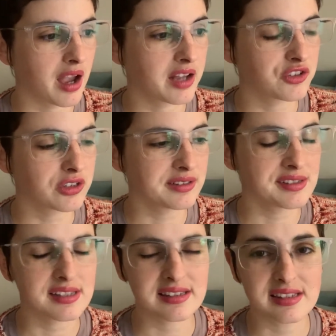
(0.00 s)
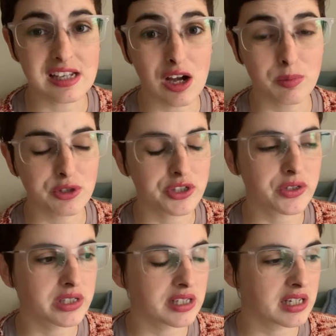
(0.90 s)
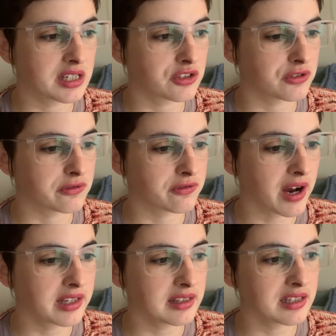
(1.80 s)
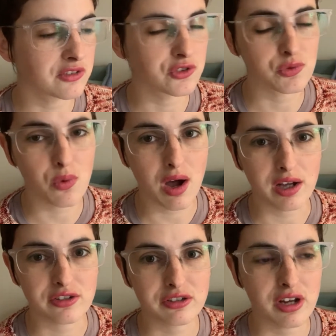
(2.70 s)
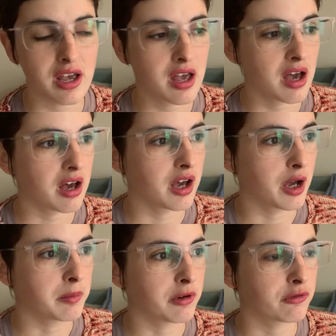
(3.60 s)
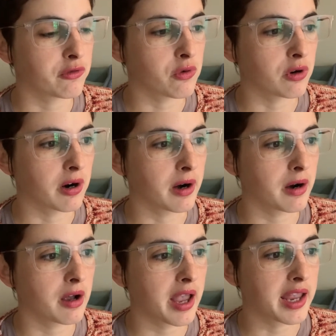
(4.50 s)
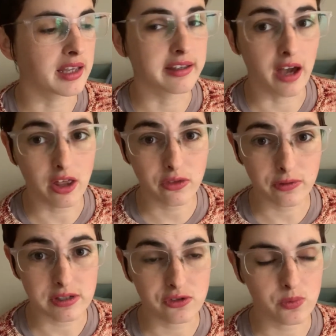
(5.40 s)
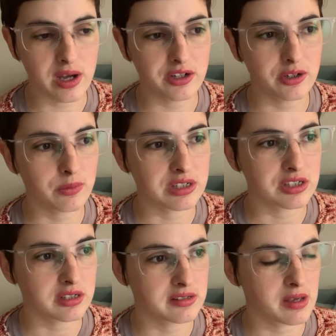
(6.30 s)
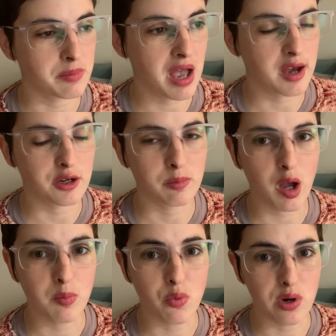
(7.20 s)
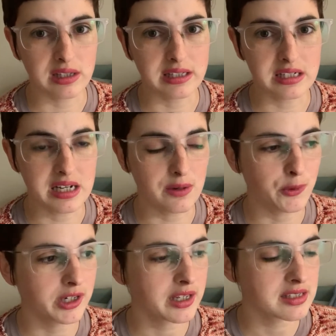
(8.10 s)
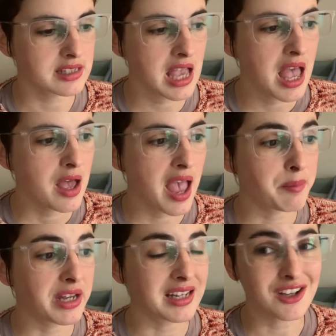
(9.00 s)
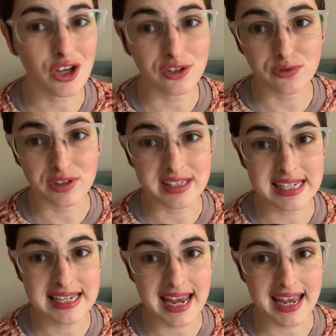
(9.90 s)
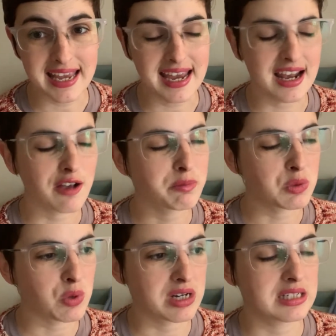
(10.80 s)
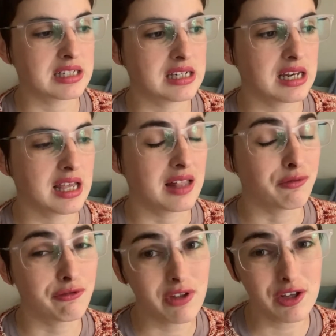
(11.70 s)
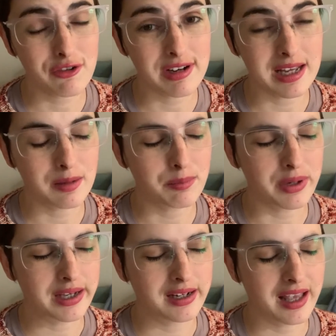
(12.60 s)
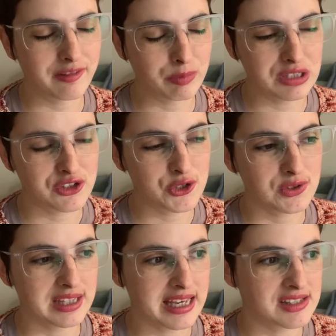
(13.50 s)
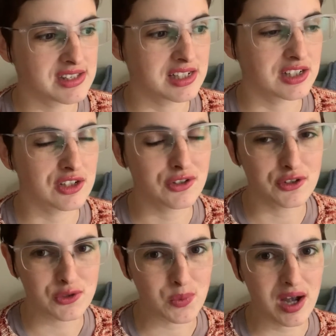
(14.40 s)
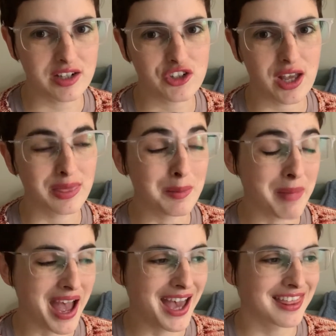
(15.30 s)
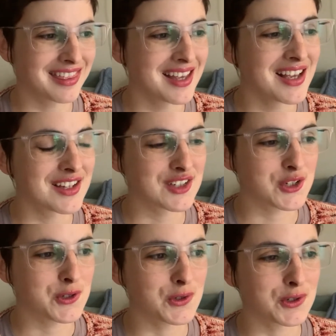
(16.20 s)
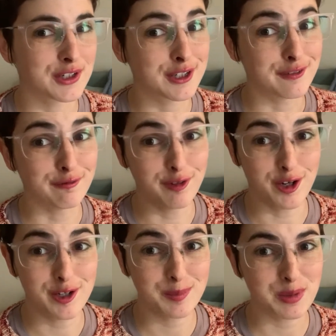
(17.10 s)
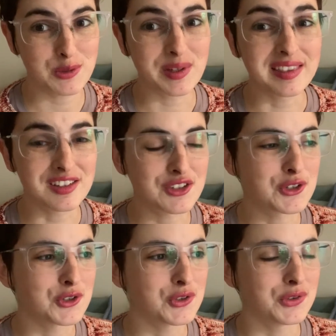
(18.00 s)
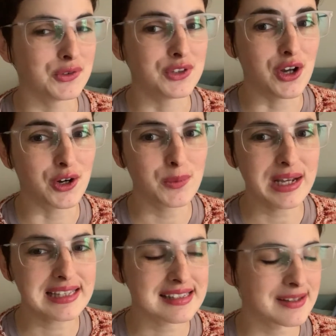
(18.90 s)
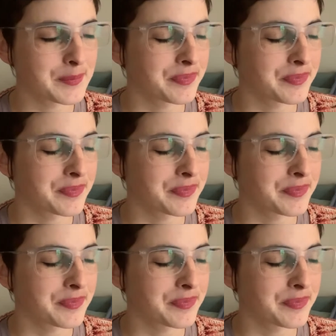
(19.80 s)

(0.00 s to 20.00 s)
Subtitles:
I took this as the opportunity to finally swatch for a Guthrie sweater, which is a pattern by Boylan Knitworks, but it calls for DK, and I've been wanting to knit it in fingering, but have been too lazy to do the swatch and the math to convert between the 2 yarn weights.